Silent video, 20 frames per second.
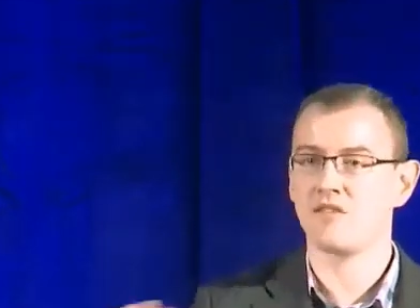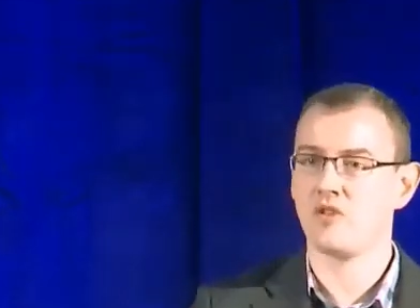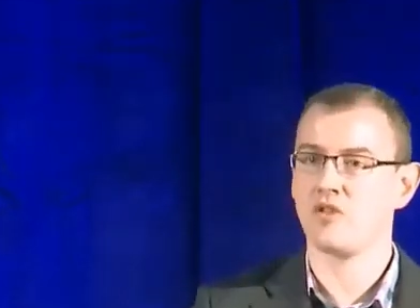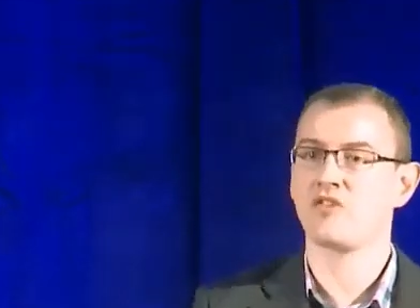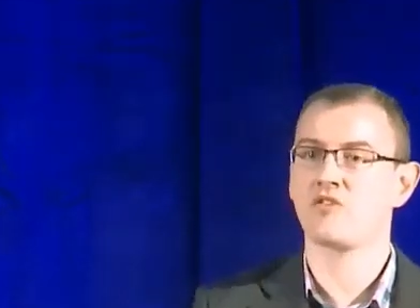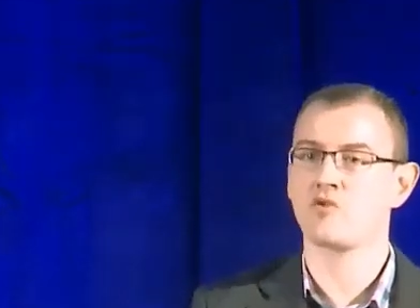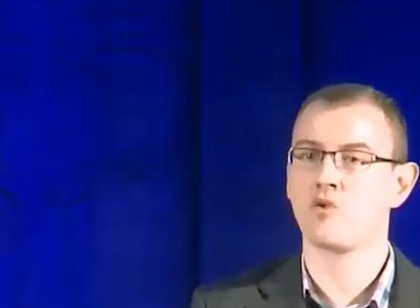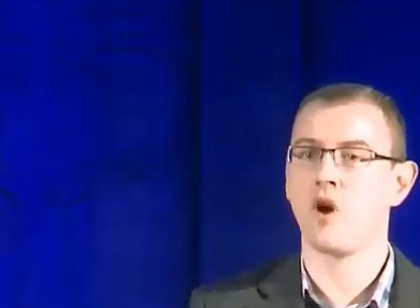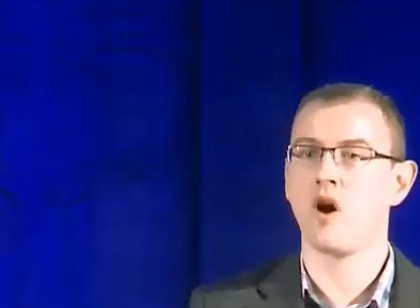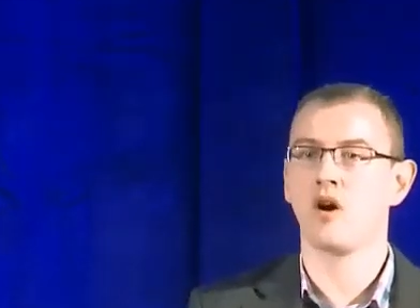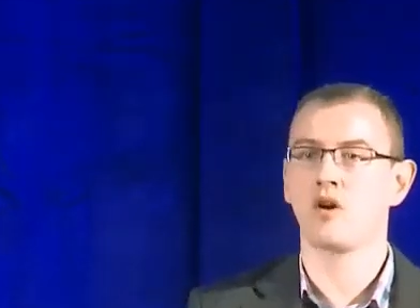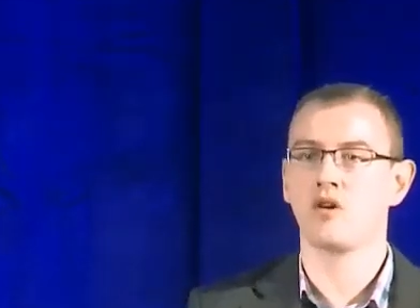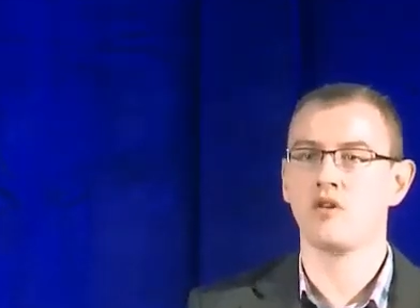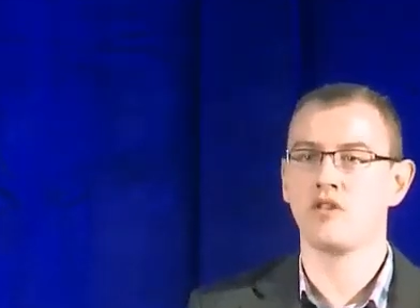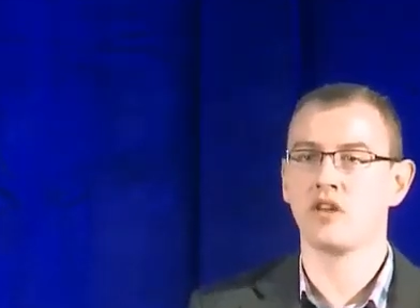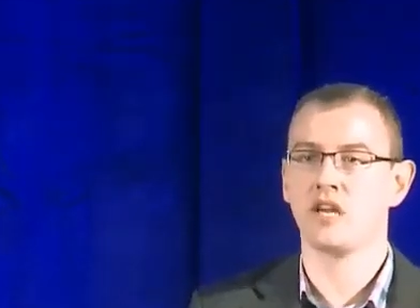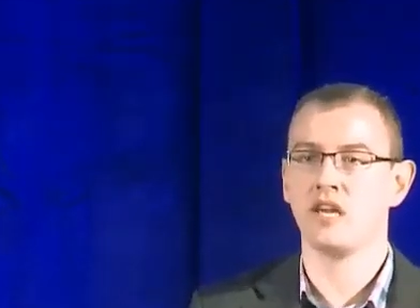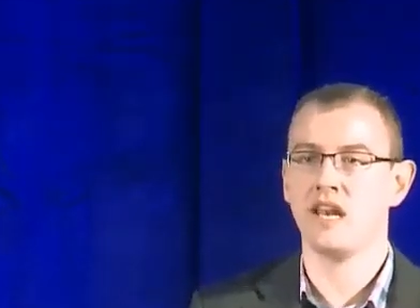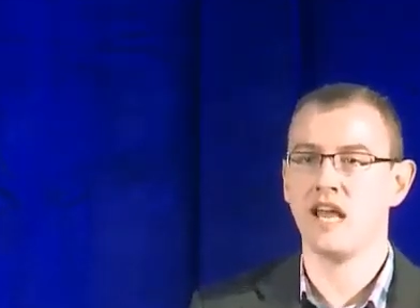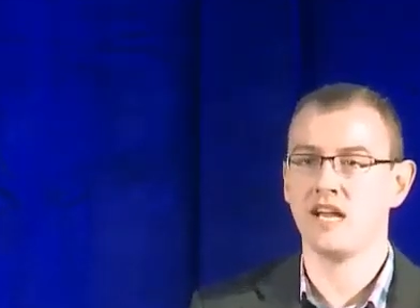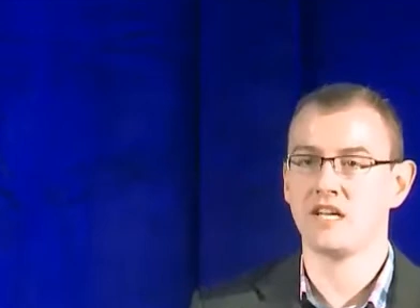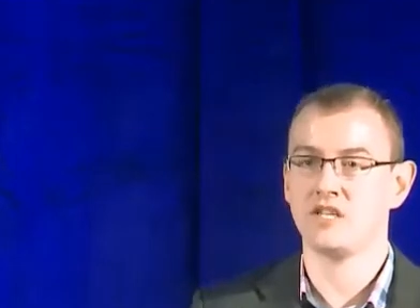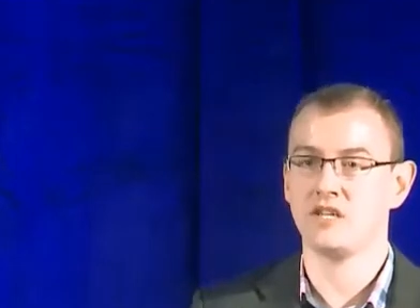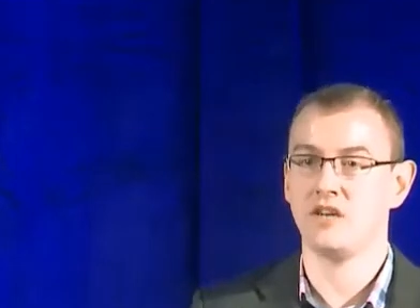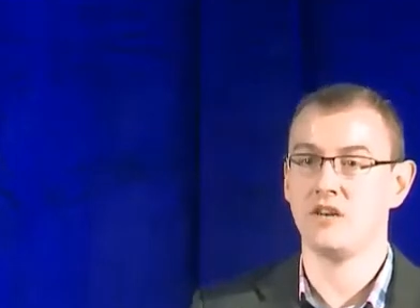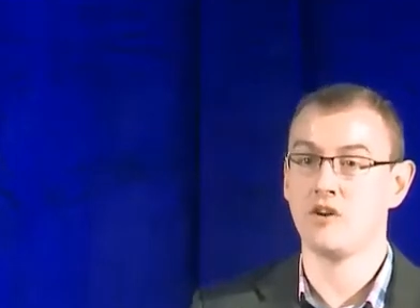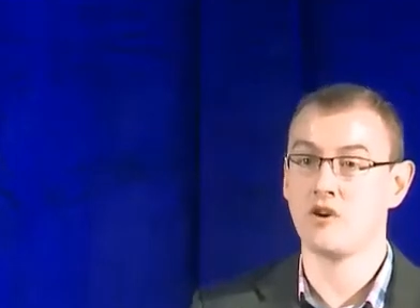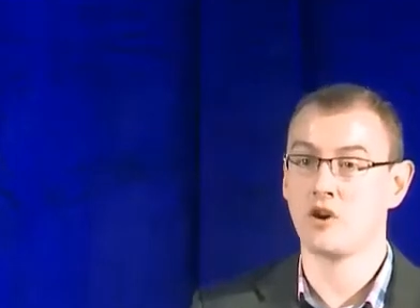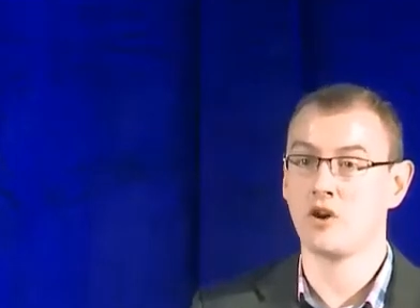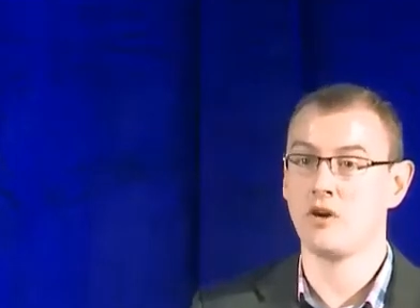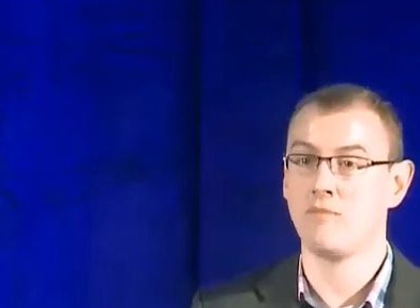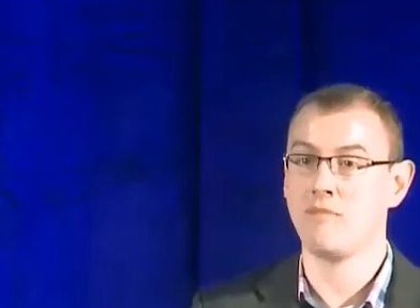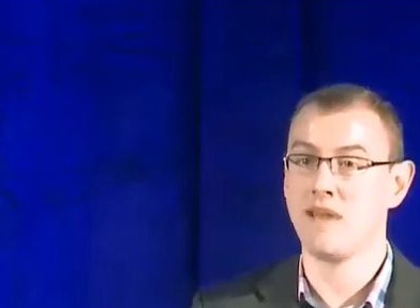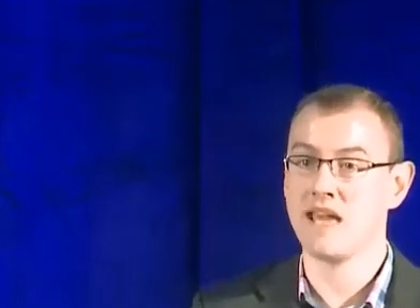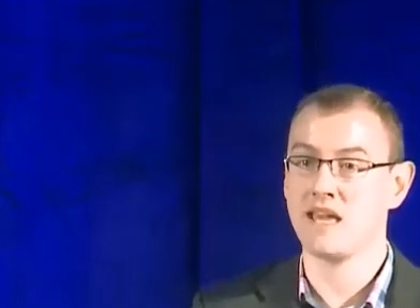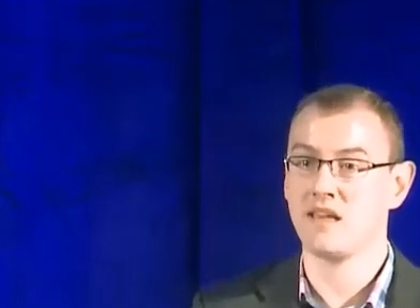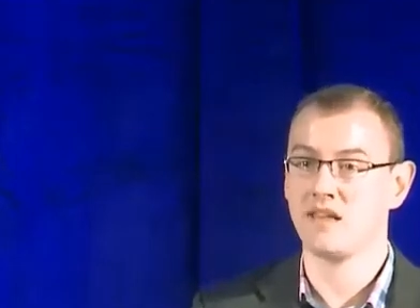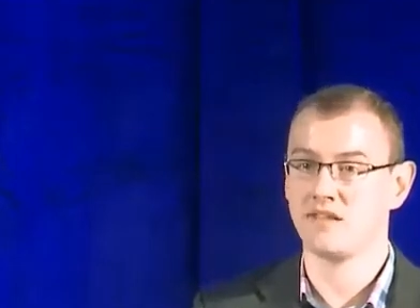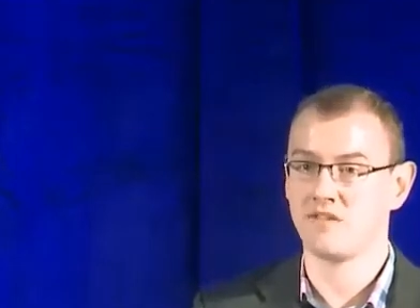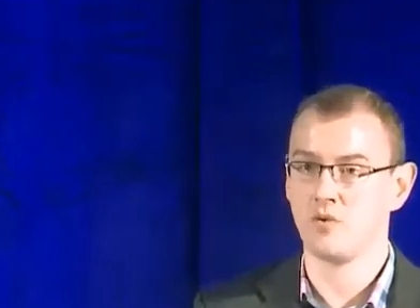the stronger the connection you're going to
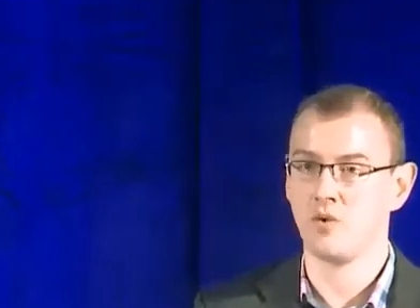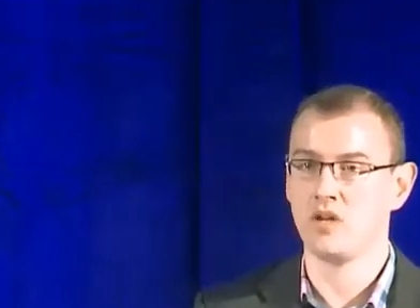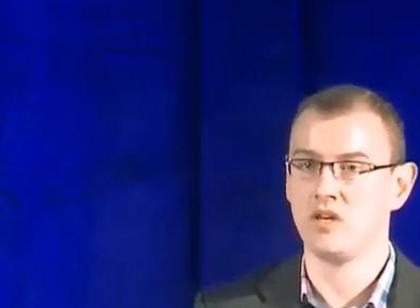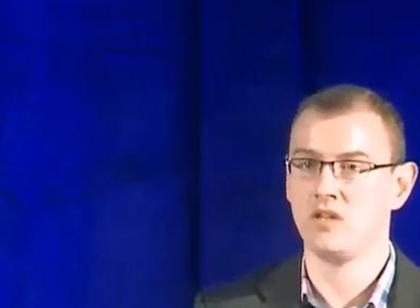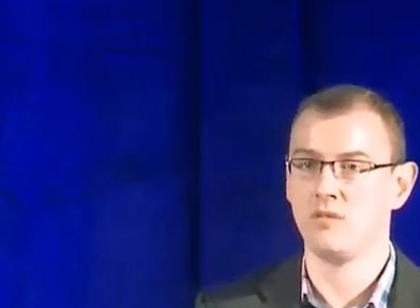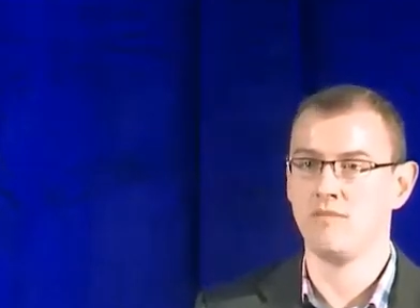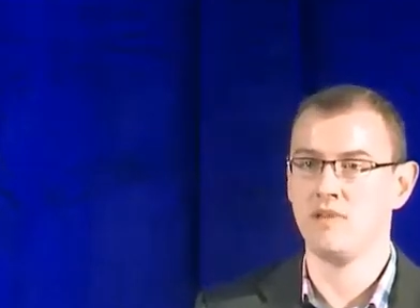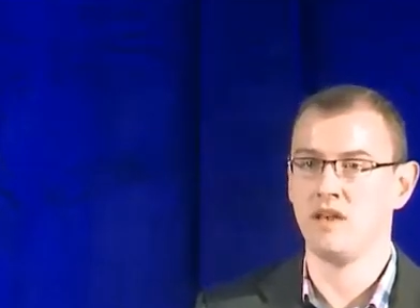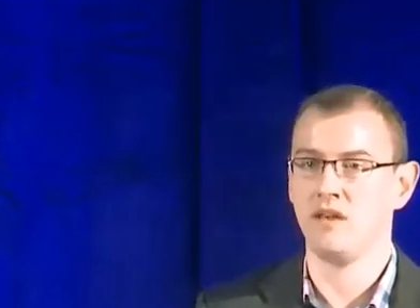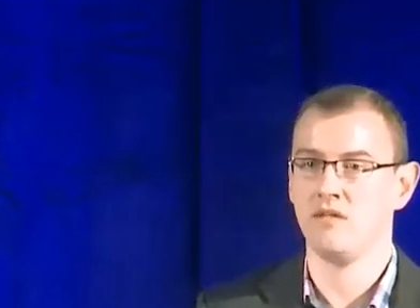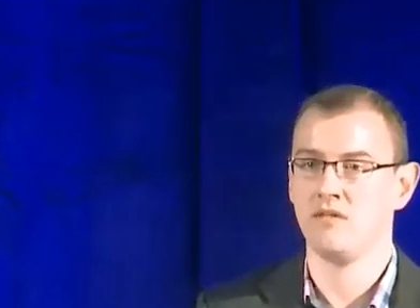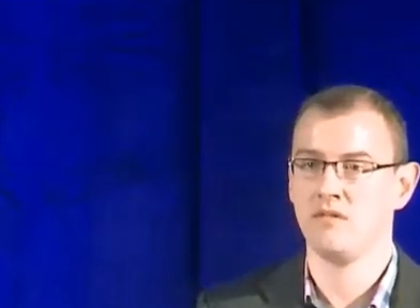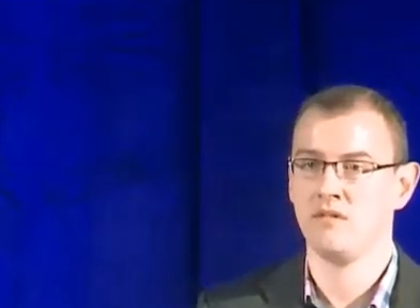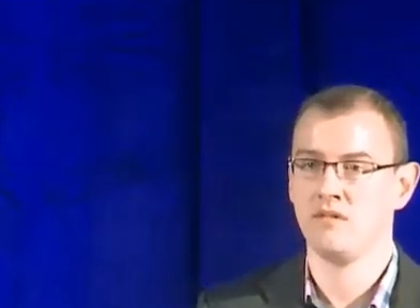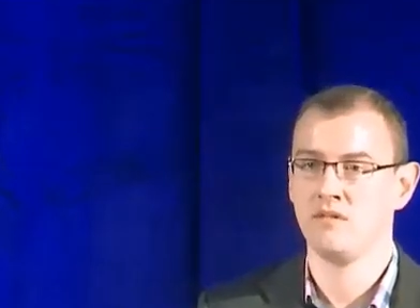make is going to be.